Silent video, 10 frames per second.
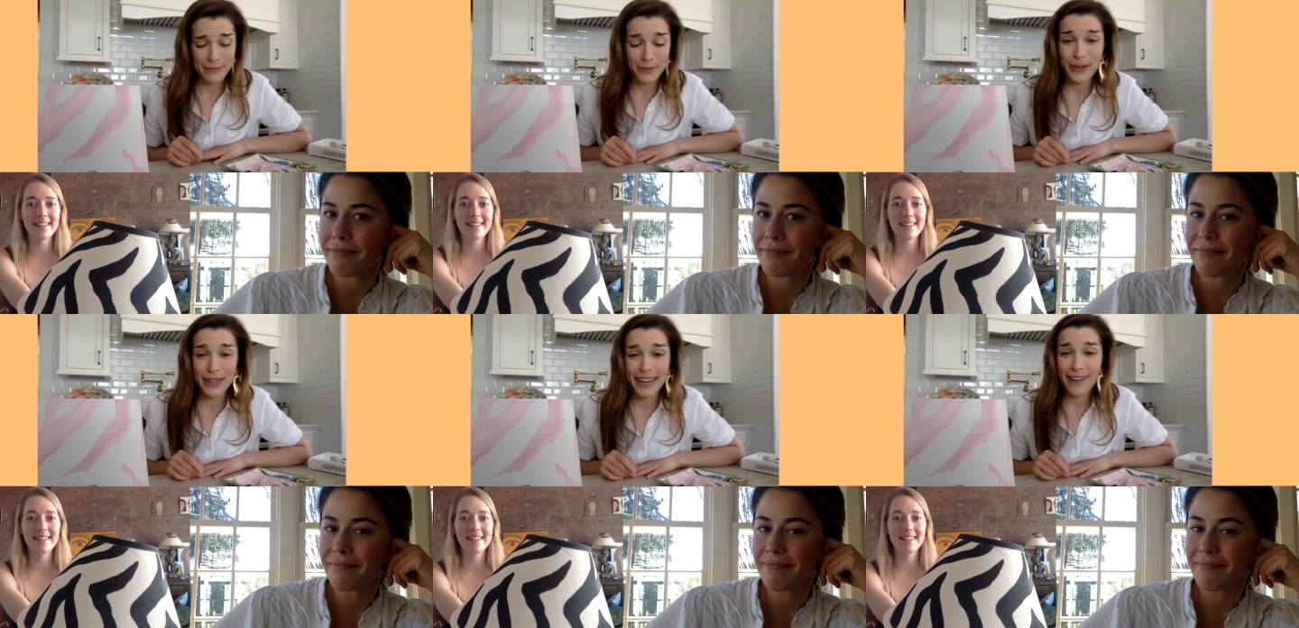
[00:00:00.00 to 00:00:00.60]
Speaker 1: I'm
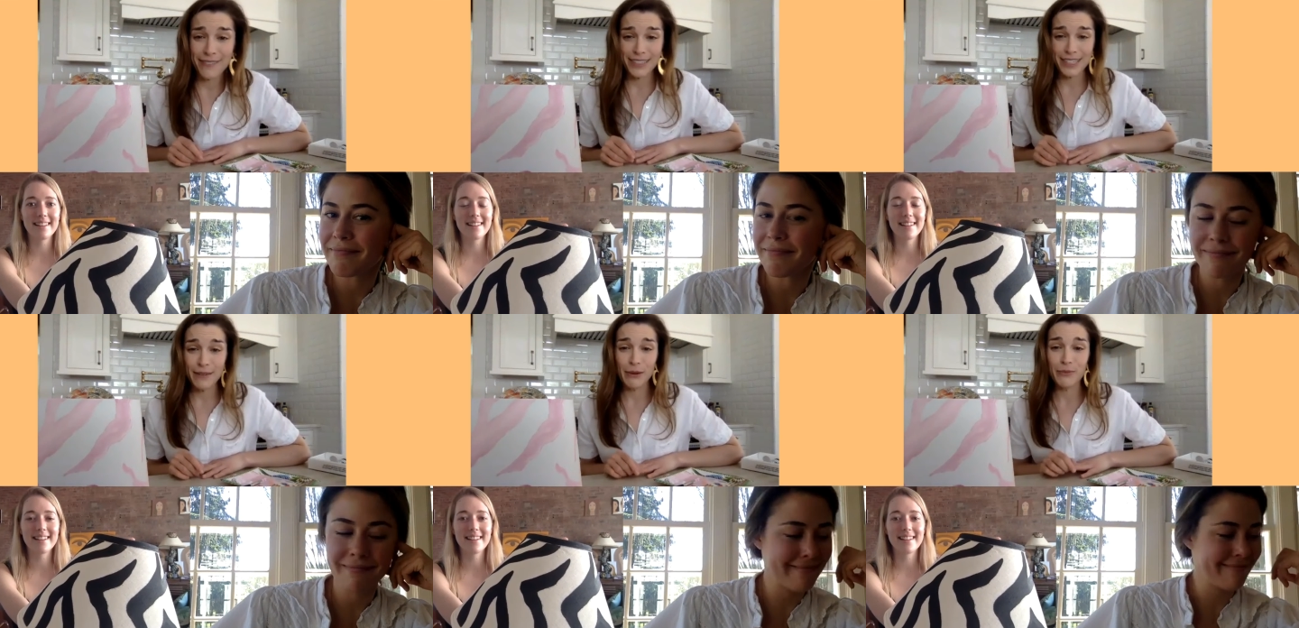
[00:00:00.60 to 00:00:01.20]
going to have to
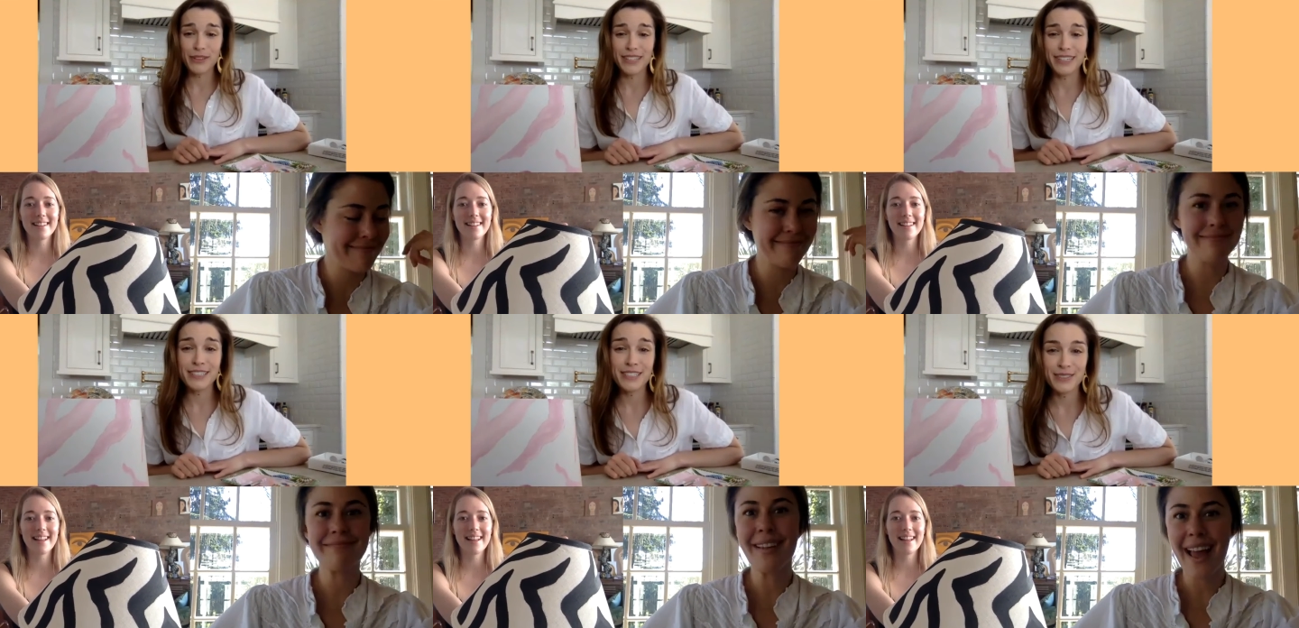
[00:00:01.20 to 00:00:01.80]
come up with an
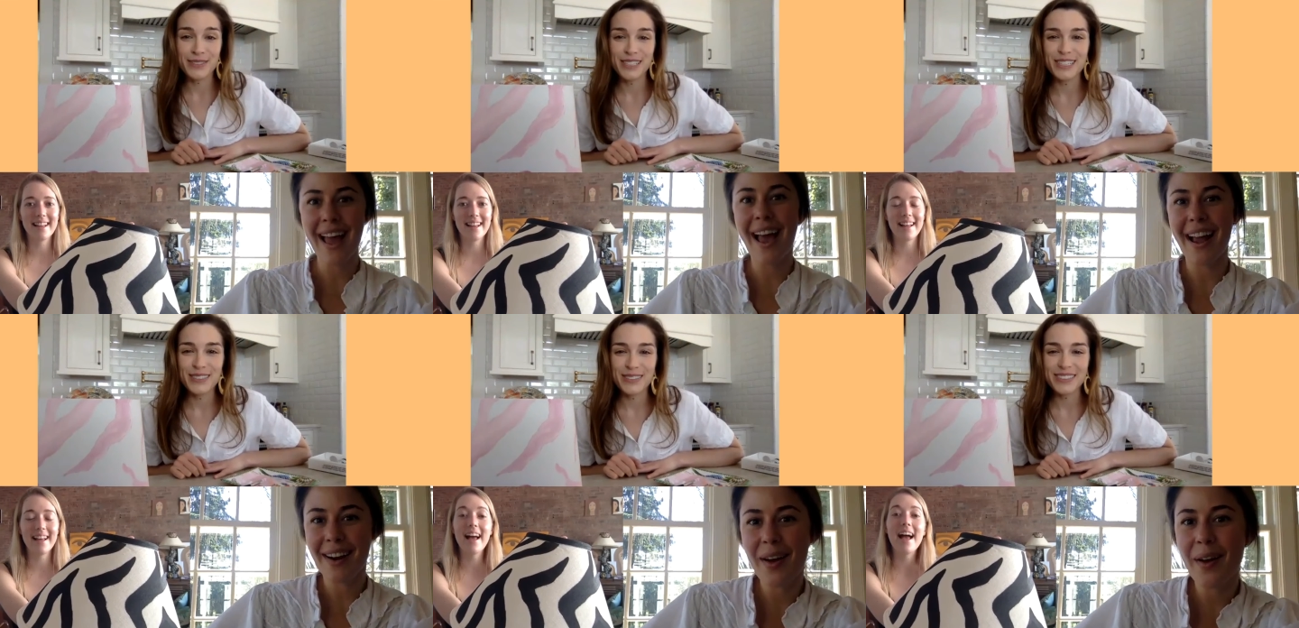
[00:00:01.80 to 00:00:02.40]
excuse to
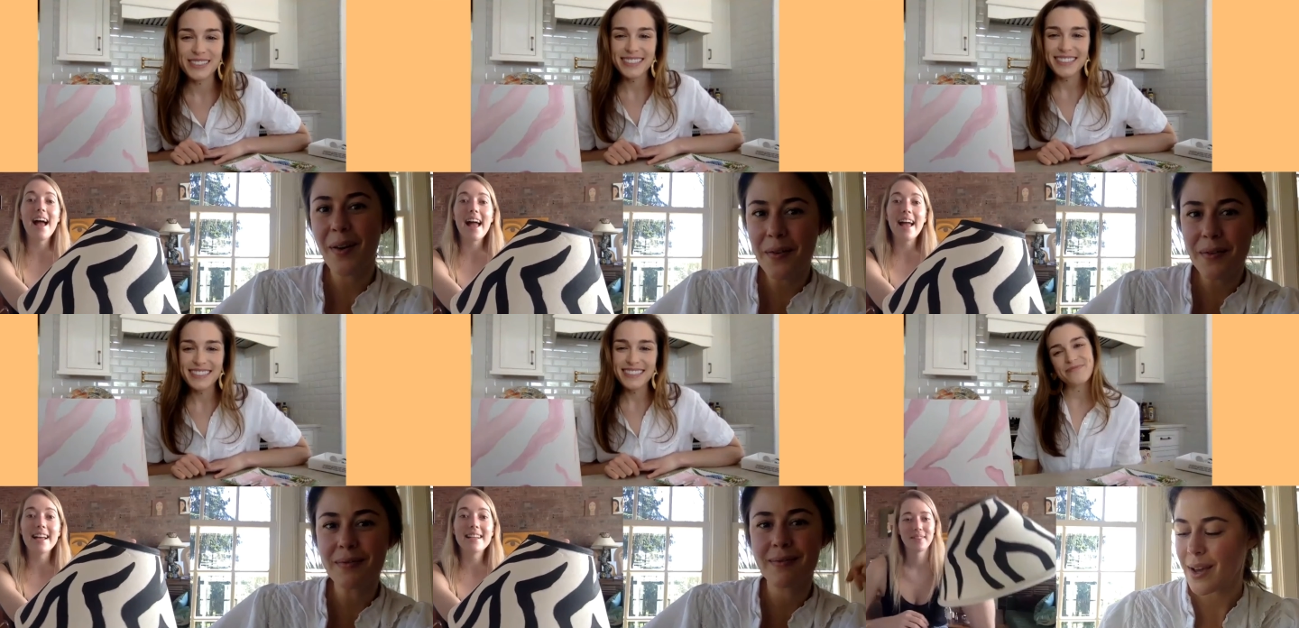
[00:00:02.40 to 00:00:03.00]
use.
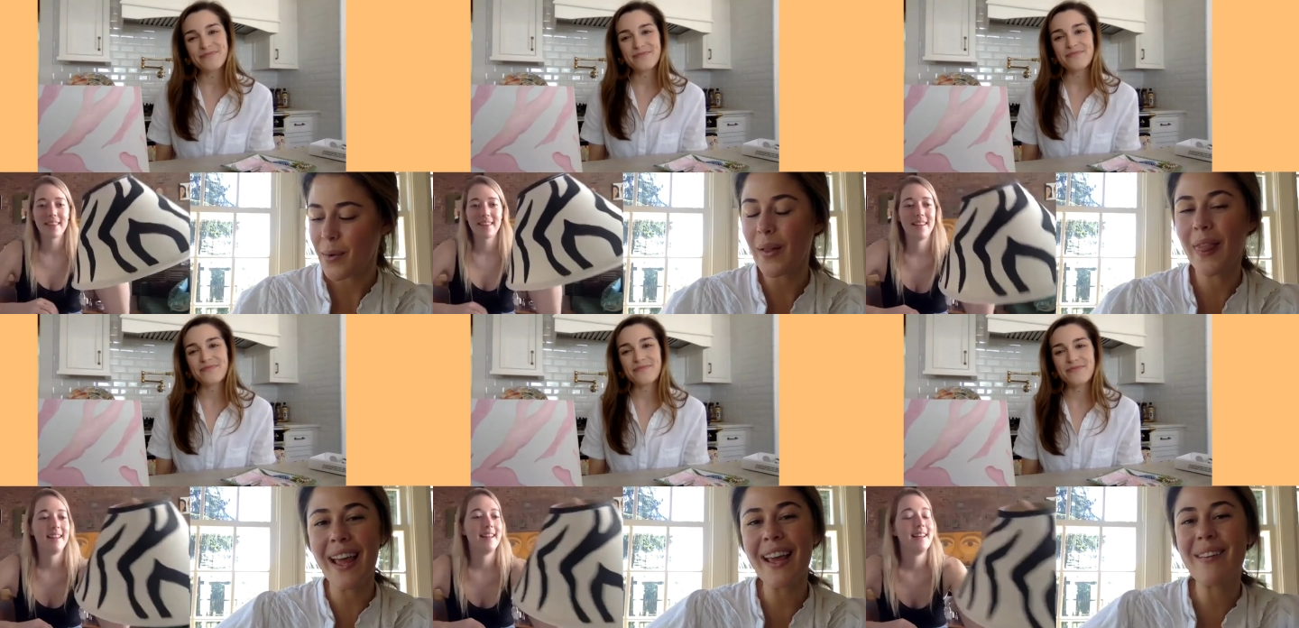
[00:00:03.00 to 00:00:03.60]
Speaker 2: Well,
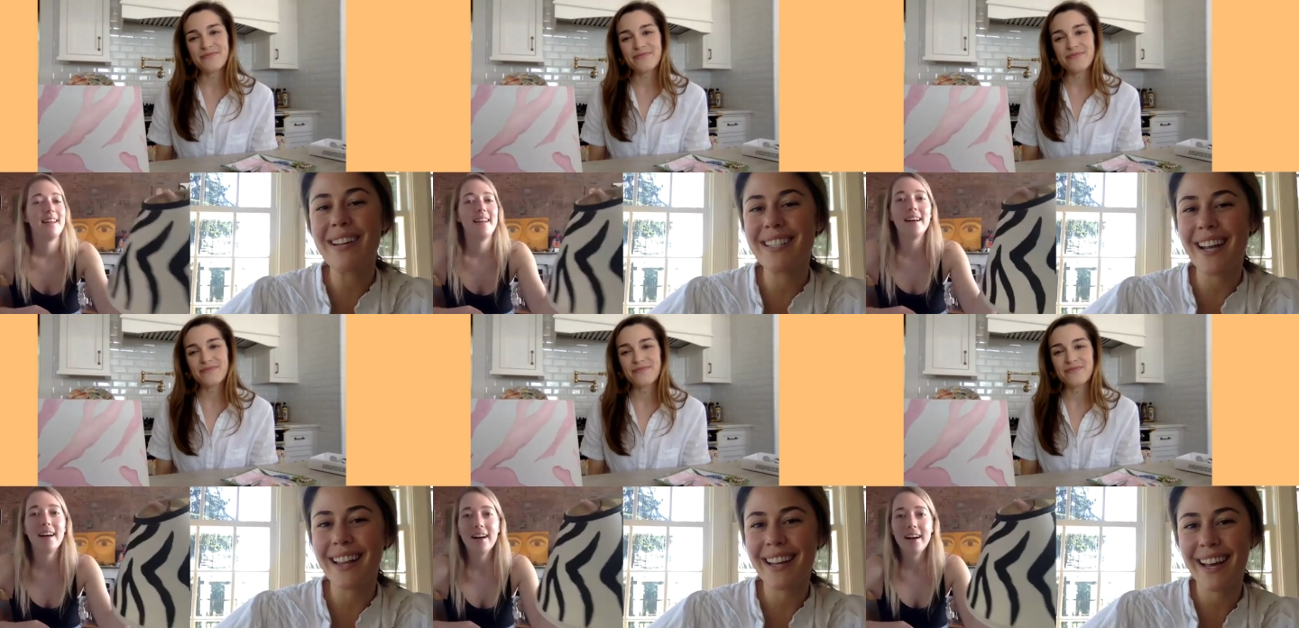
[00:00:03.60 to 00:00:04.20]
thank you,
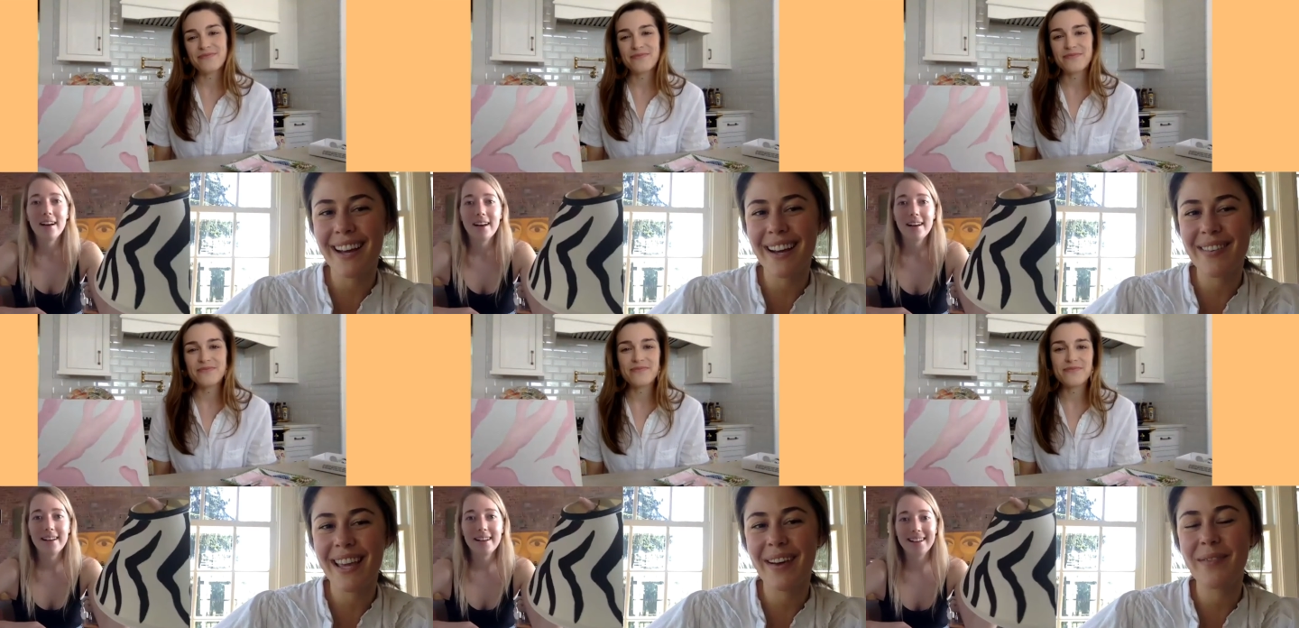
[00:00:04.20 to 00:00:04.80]
Angelica.
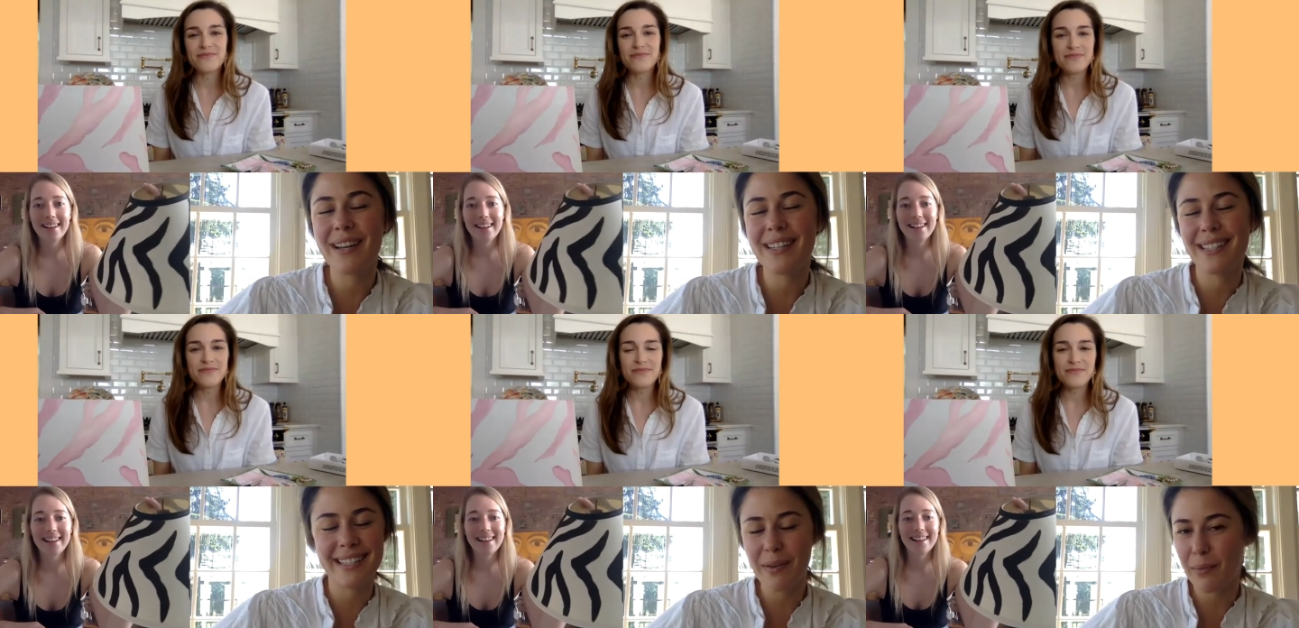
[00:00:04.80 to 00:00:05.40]
We can't wait to
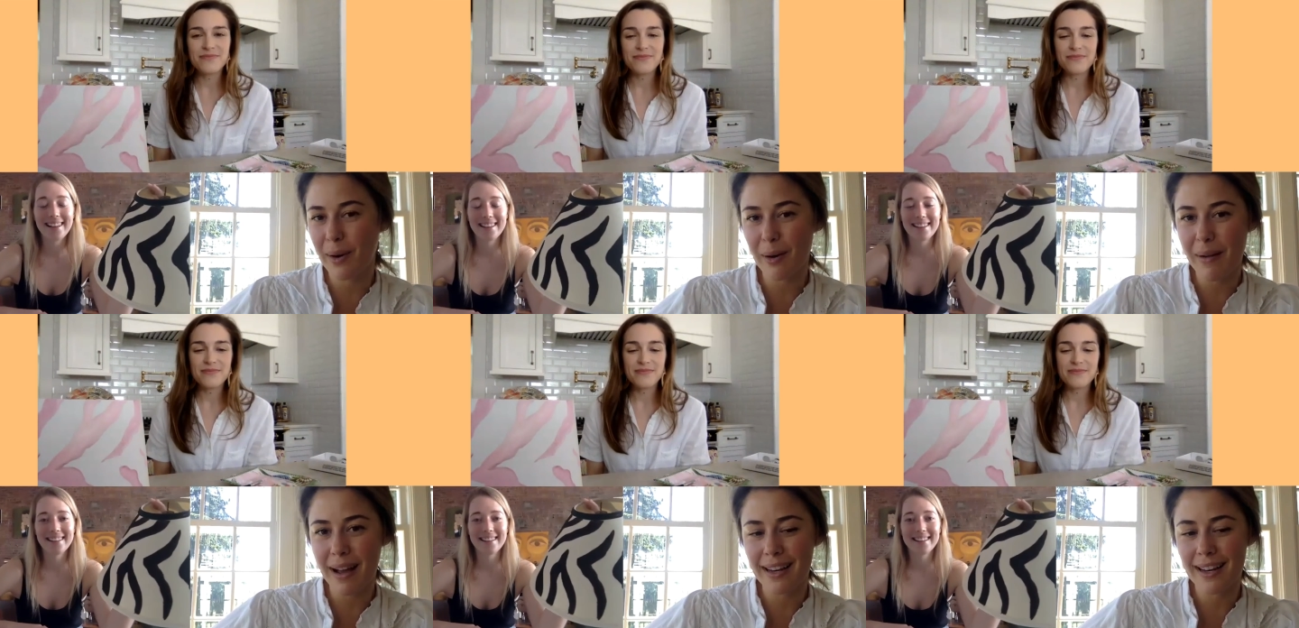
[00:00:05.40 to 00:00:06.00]
see you when we're all
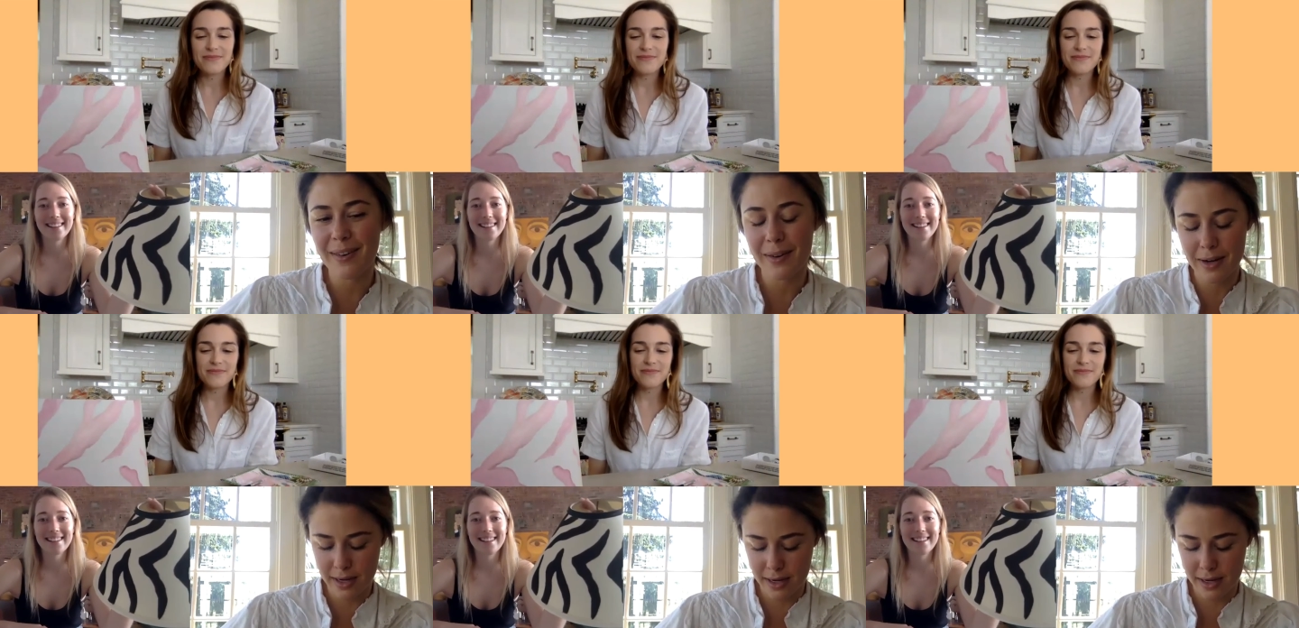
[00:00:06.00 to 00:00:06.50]
back in New York.